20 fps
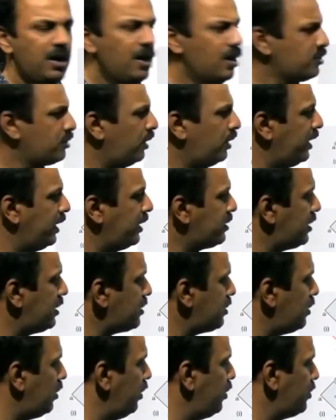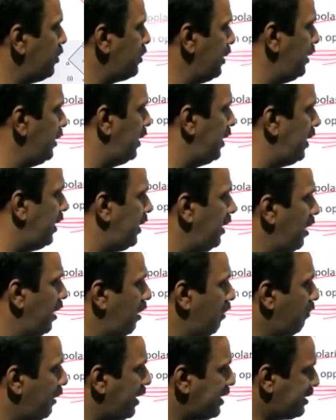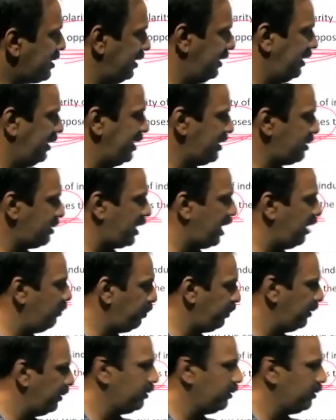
So Lenz's law, you see here, first this type,